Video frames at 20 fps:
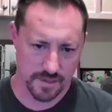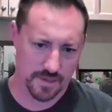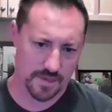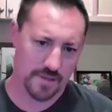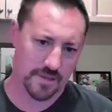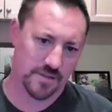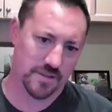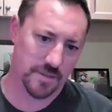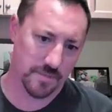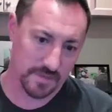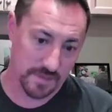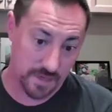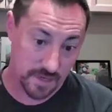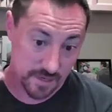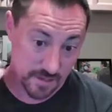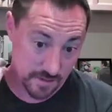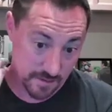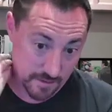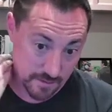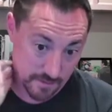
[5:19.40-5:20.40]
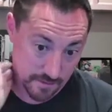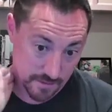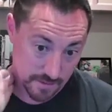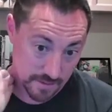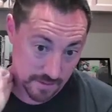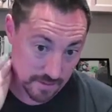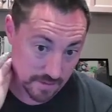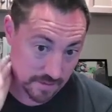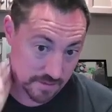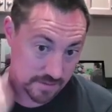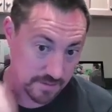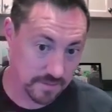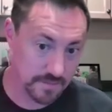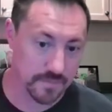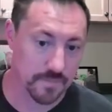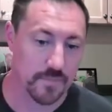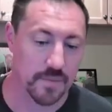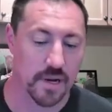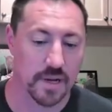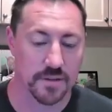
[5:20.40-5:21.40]
James Conner early
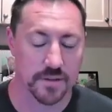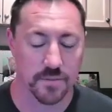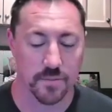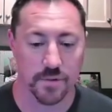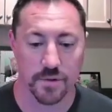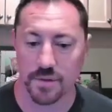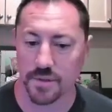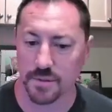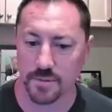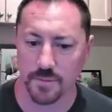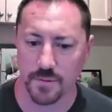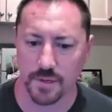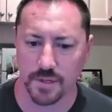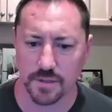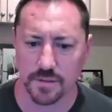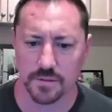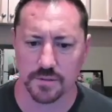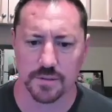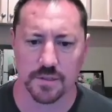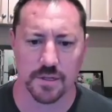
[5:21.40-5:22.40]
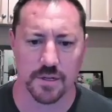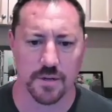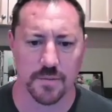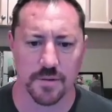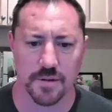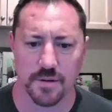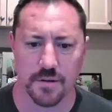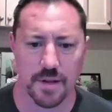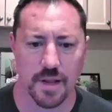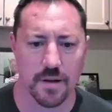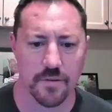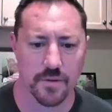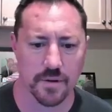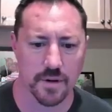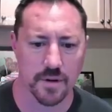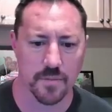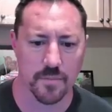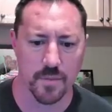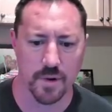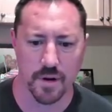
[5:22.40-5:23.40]
is possible as well. Alvin
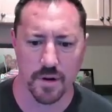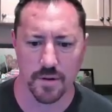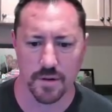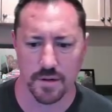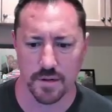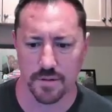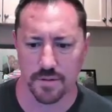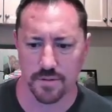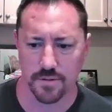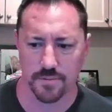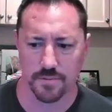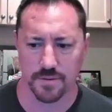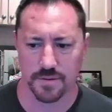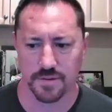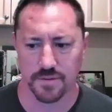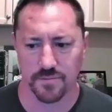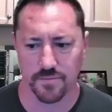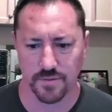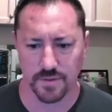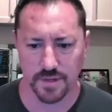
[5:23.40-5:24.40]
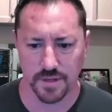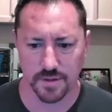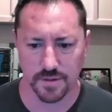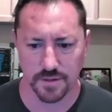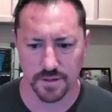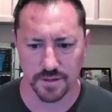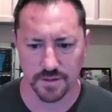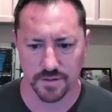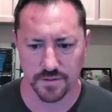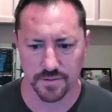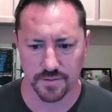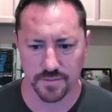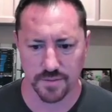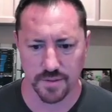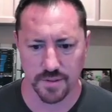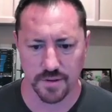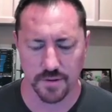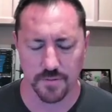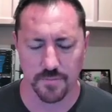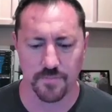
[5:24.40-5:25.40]
Kamara, there was some legal issues
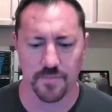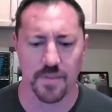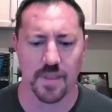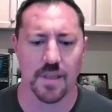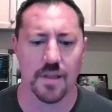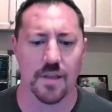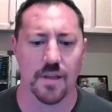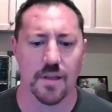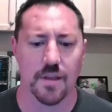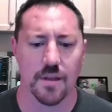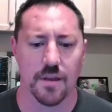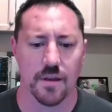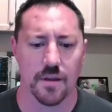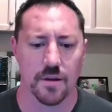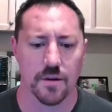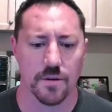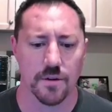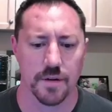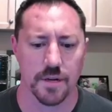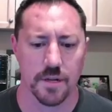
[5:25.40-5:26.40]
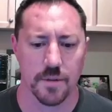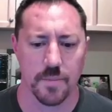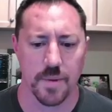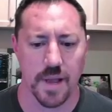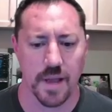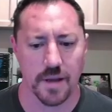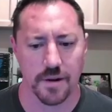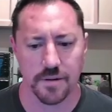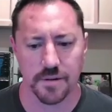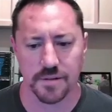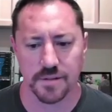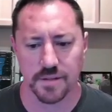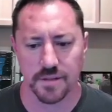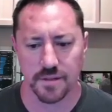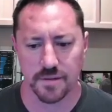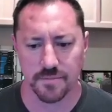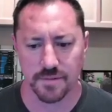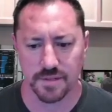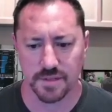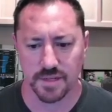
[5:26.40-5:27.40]
with him. Cordell
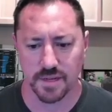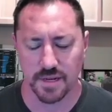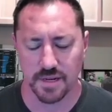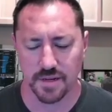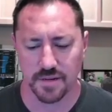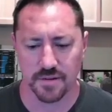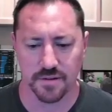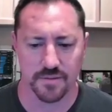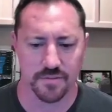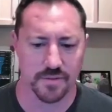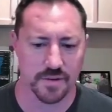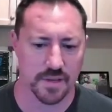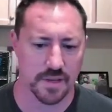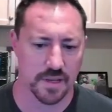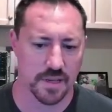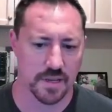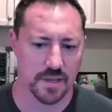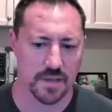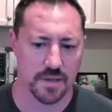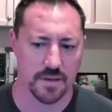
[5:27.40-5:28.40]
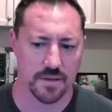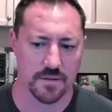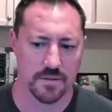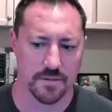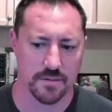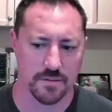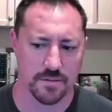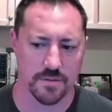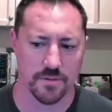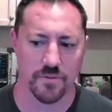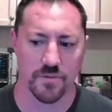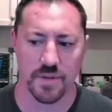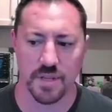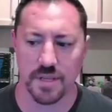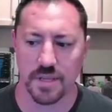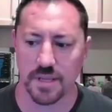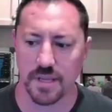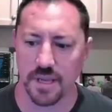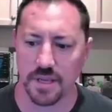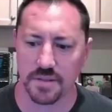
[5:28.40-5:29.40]
Patterson was kind of a
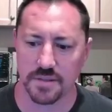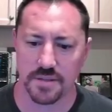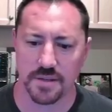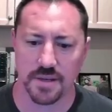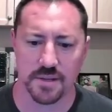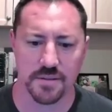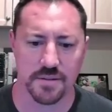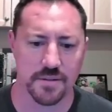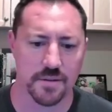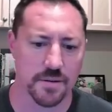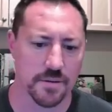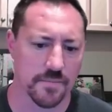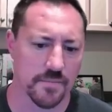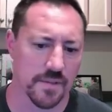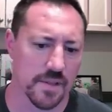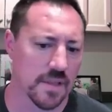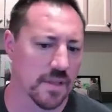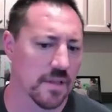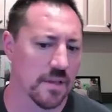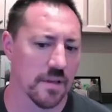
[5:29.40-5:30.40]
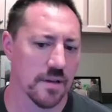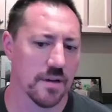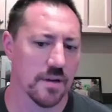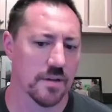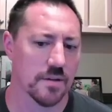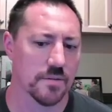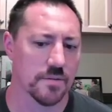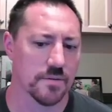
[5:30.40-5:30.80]
unique case last year. He was